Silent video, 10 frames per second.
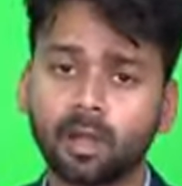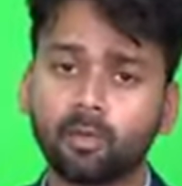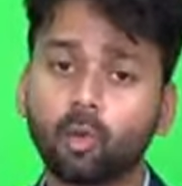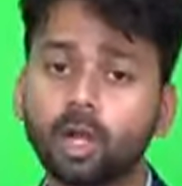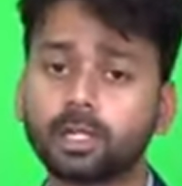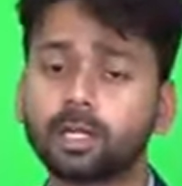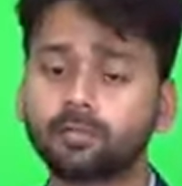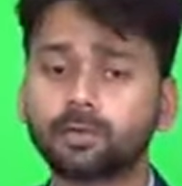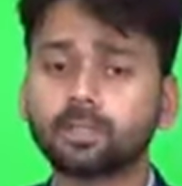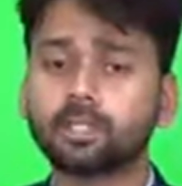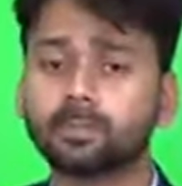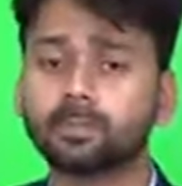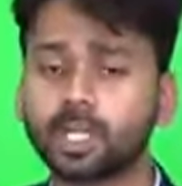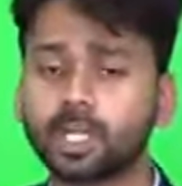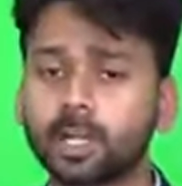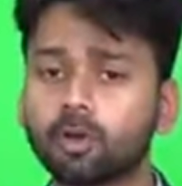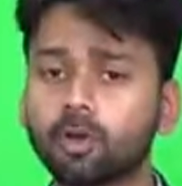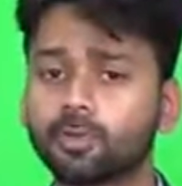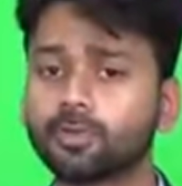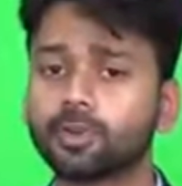What if some 10 or
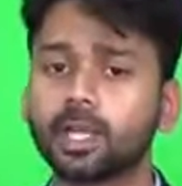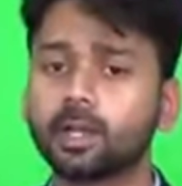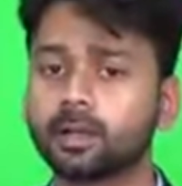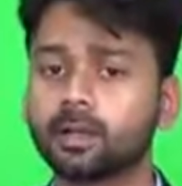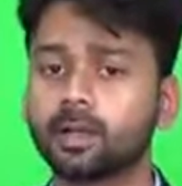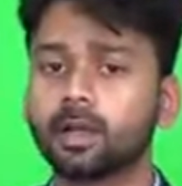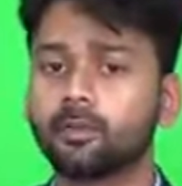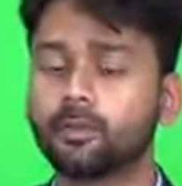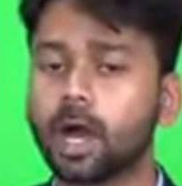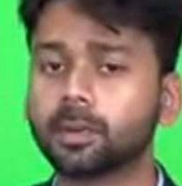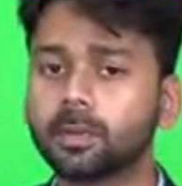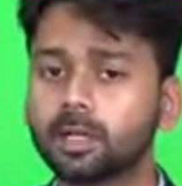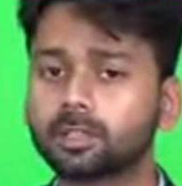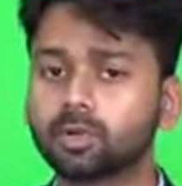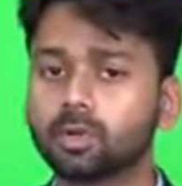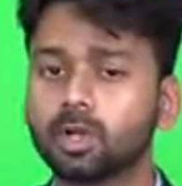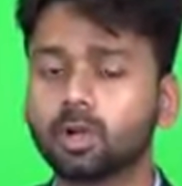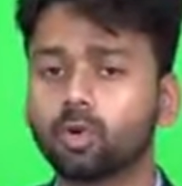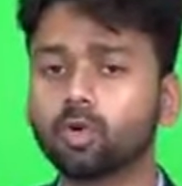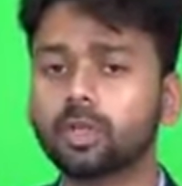15 farmers
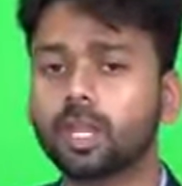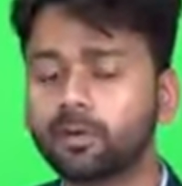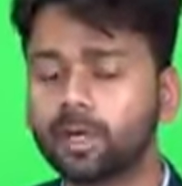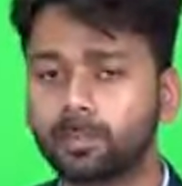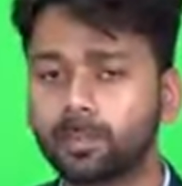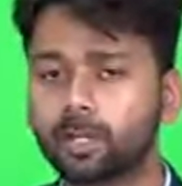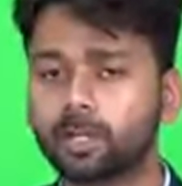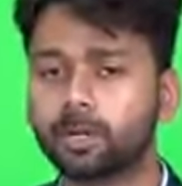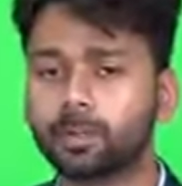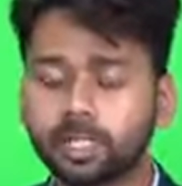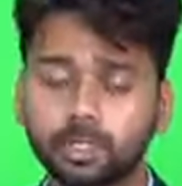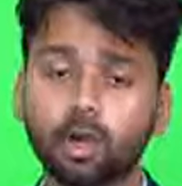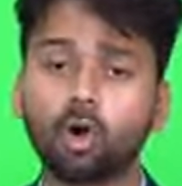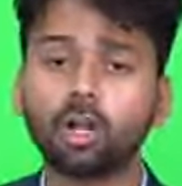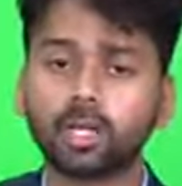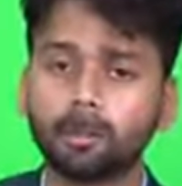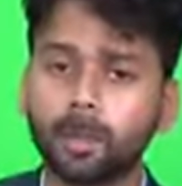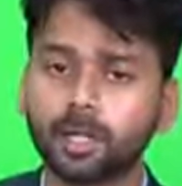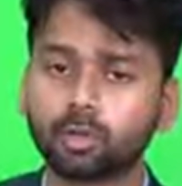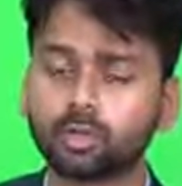who live in a particular place, they all
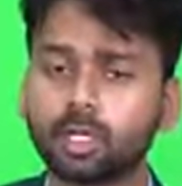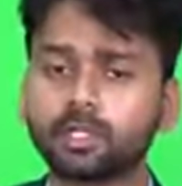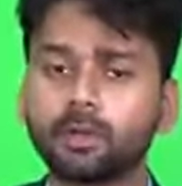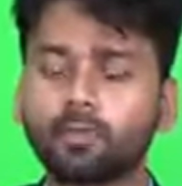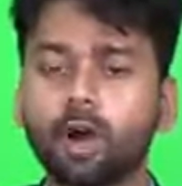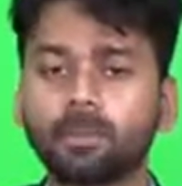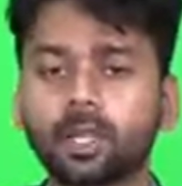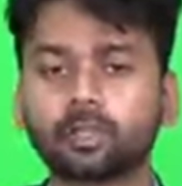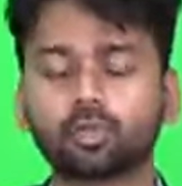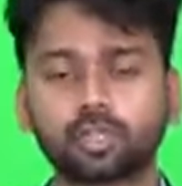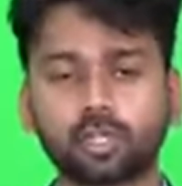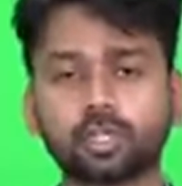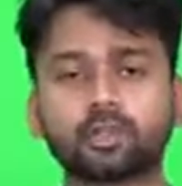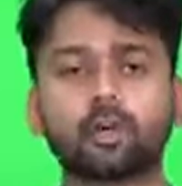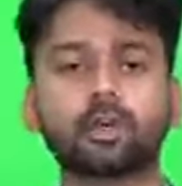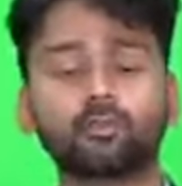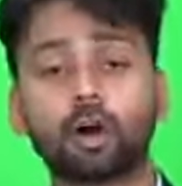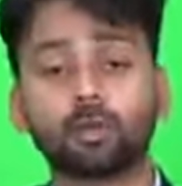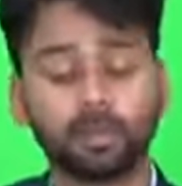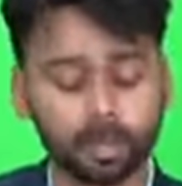combine together, they form an association called
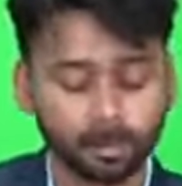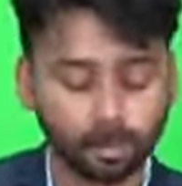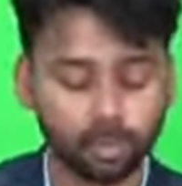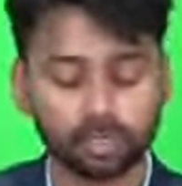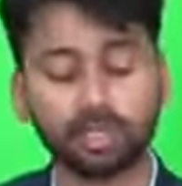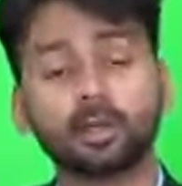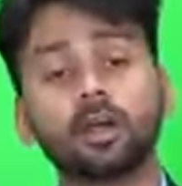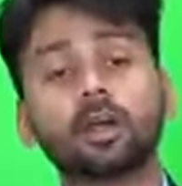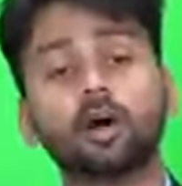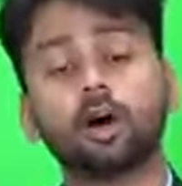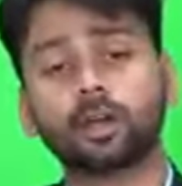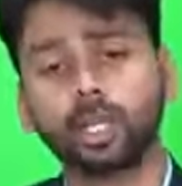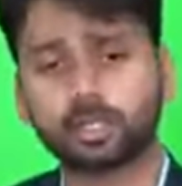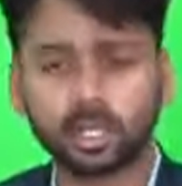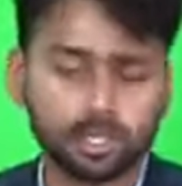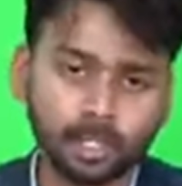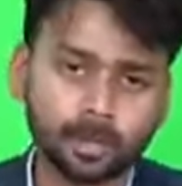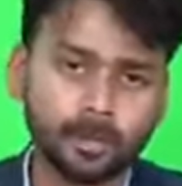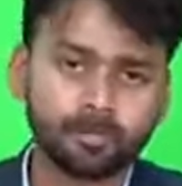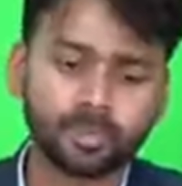farmer producer organization.
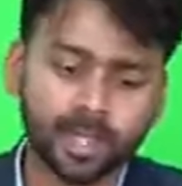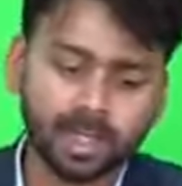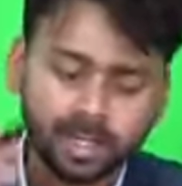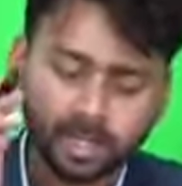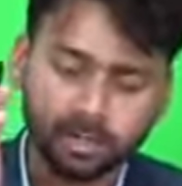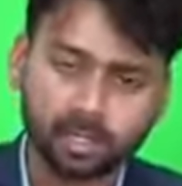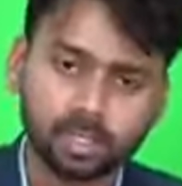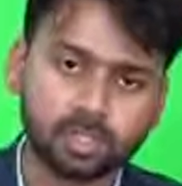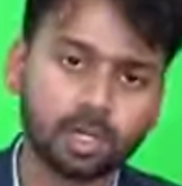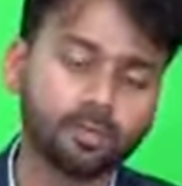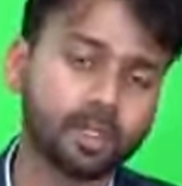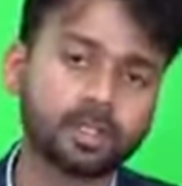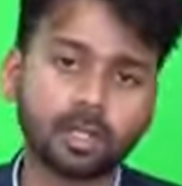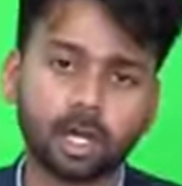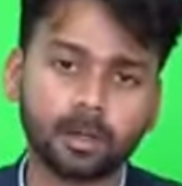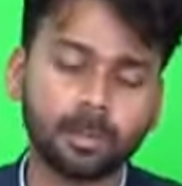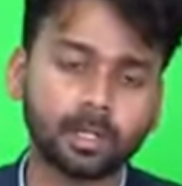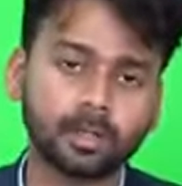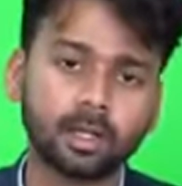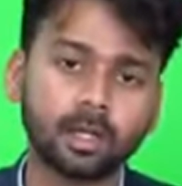They get it registered with the
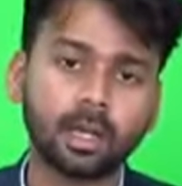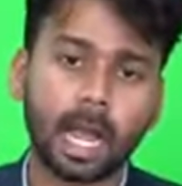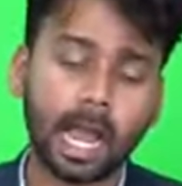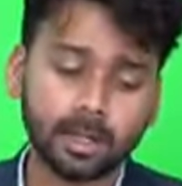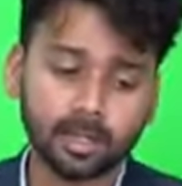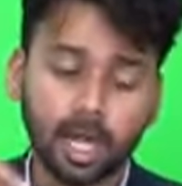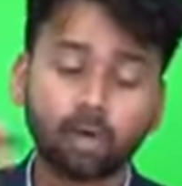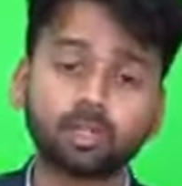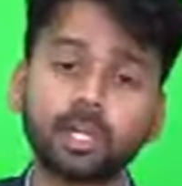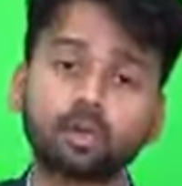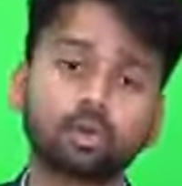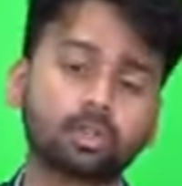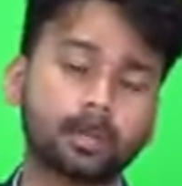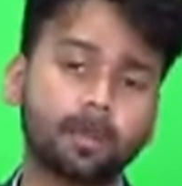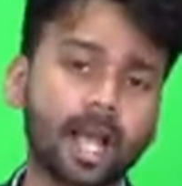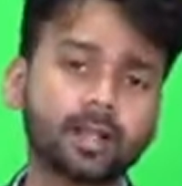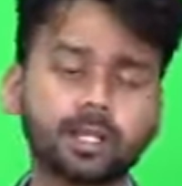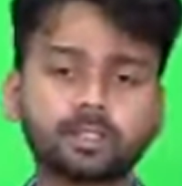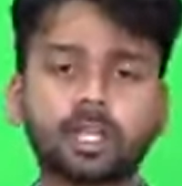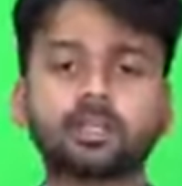government, and now they go to the bank
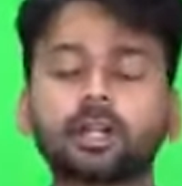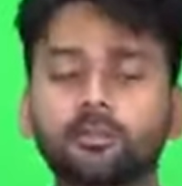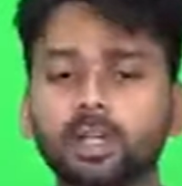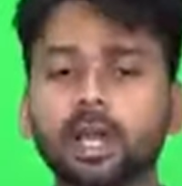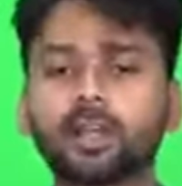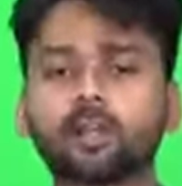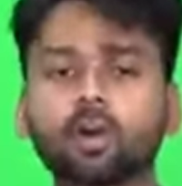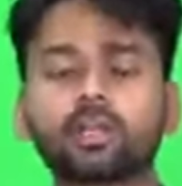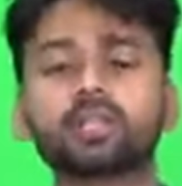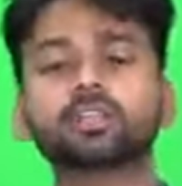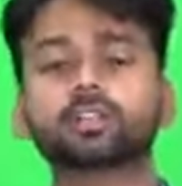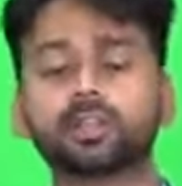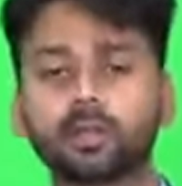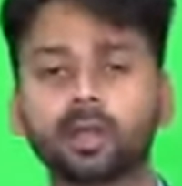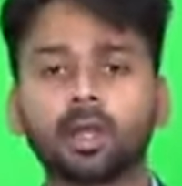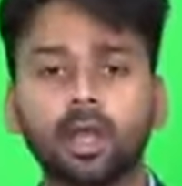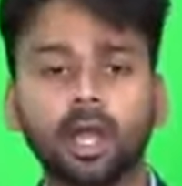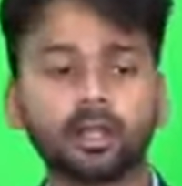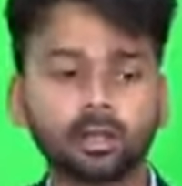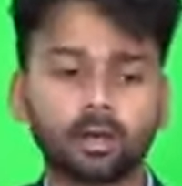and say that we are an organization,
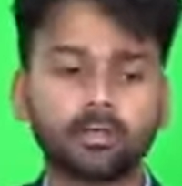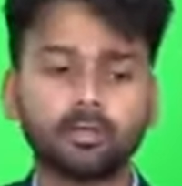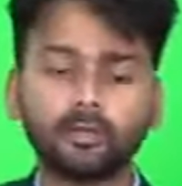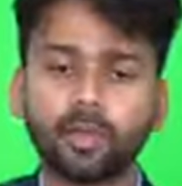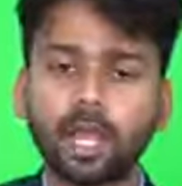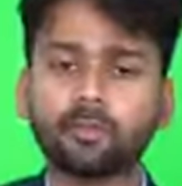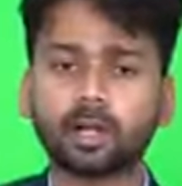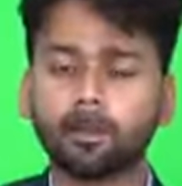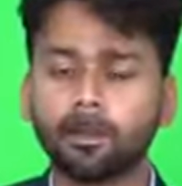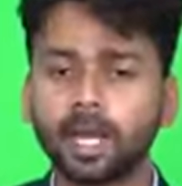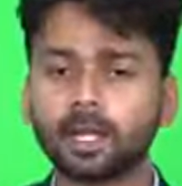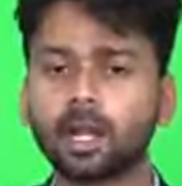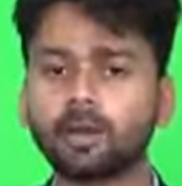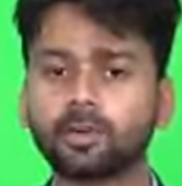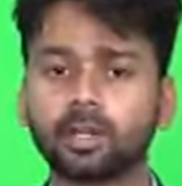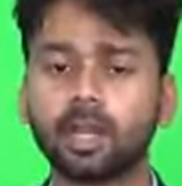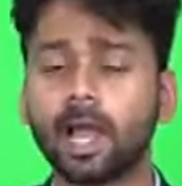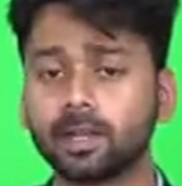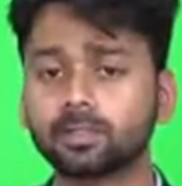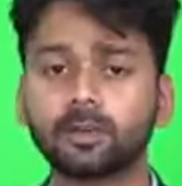and we have combined all our
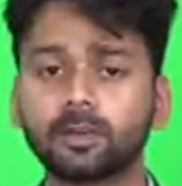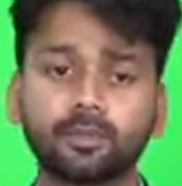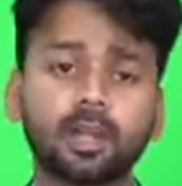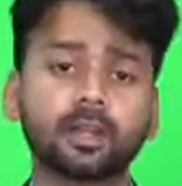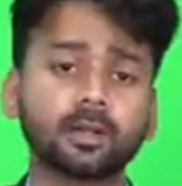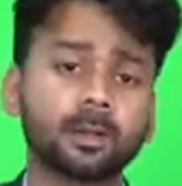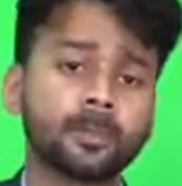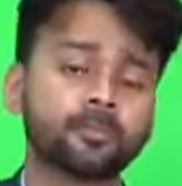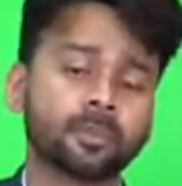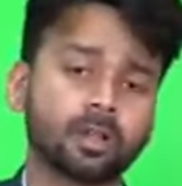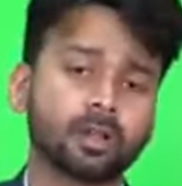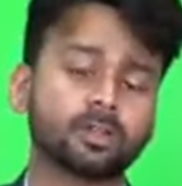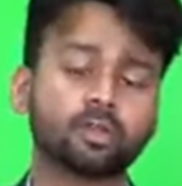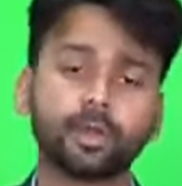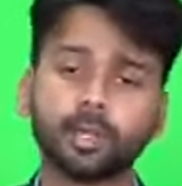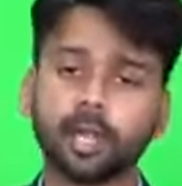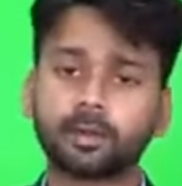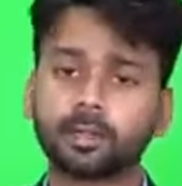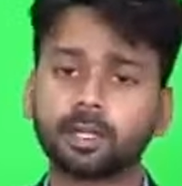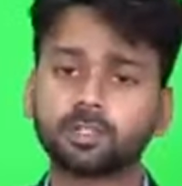lands, and we are doing
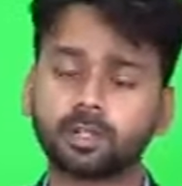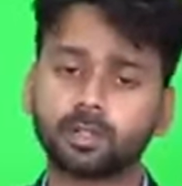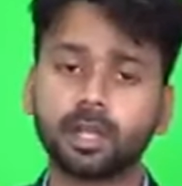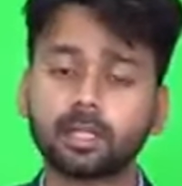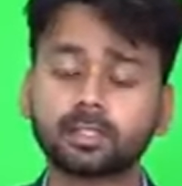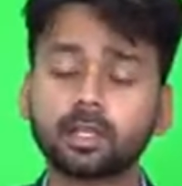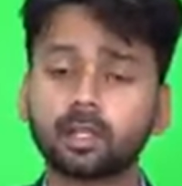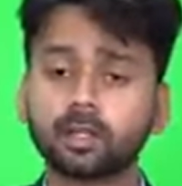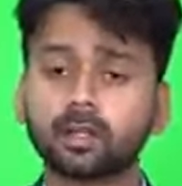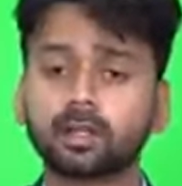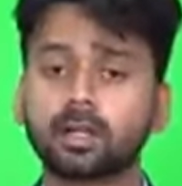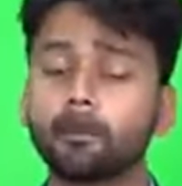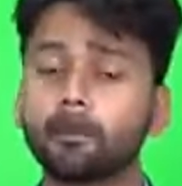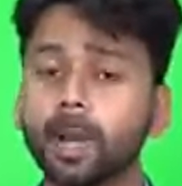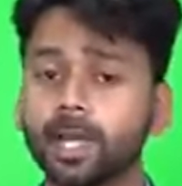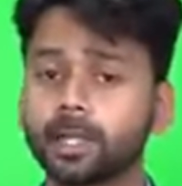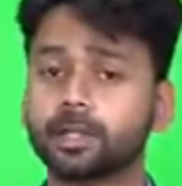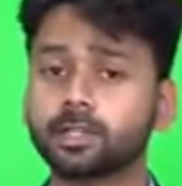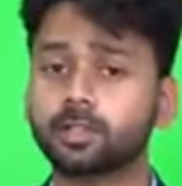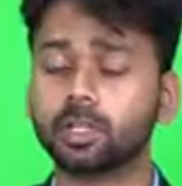agriculture there as a combined
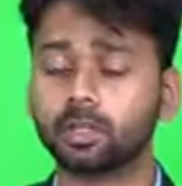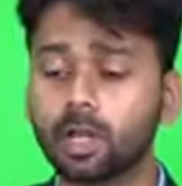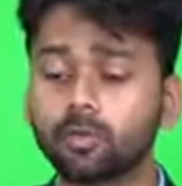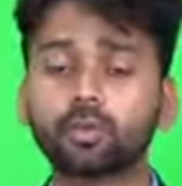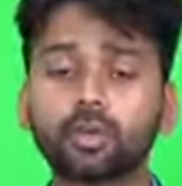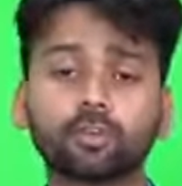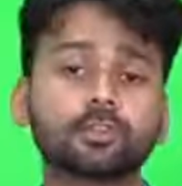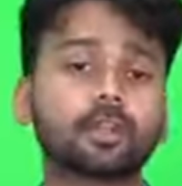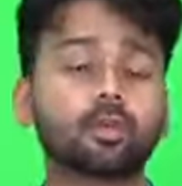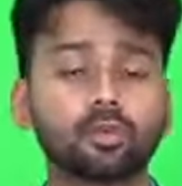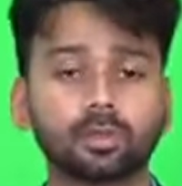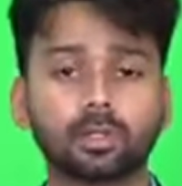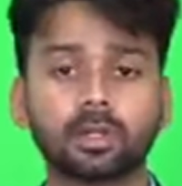entity. Now you give the loan.